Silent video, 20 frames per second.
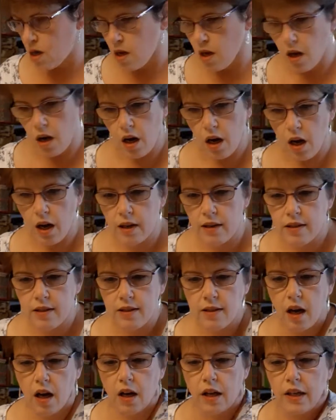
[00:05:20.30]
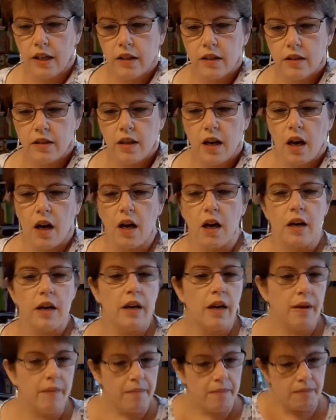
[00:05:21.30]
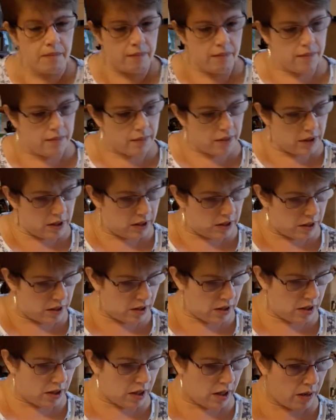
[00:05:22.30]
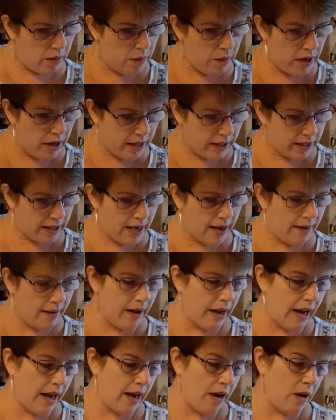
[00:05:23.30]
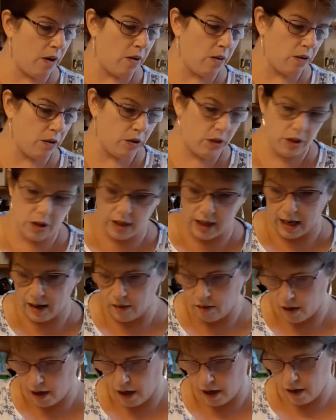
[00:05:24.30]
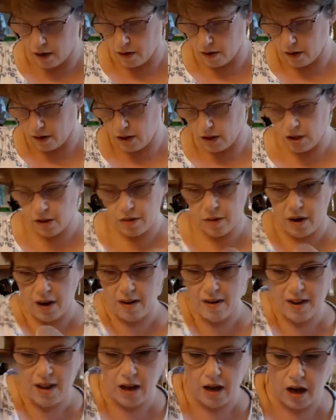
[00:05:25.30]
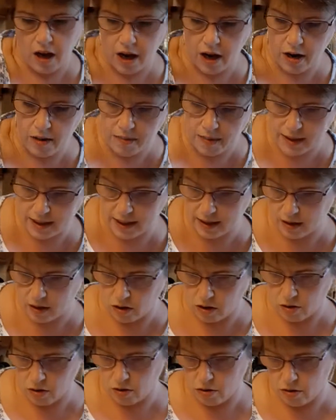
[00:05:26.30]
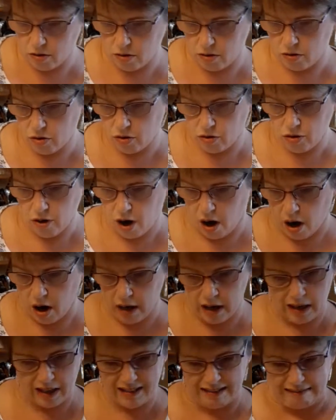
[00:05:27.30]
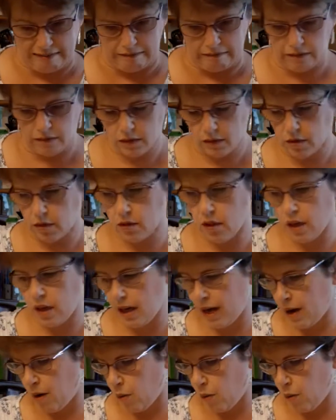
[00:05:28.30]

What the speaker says: Last night I worked out how to download. Do you know what? I hope this hasn't gone dry. I don't know how